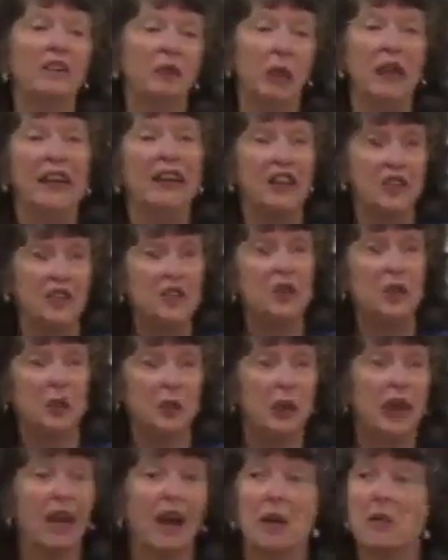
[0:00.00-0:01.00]
Wrigley's
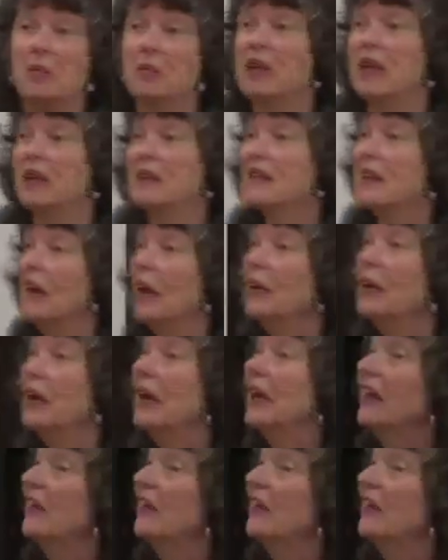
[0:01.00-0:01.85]
chewing gum gets going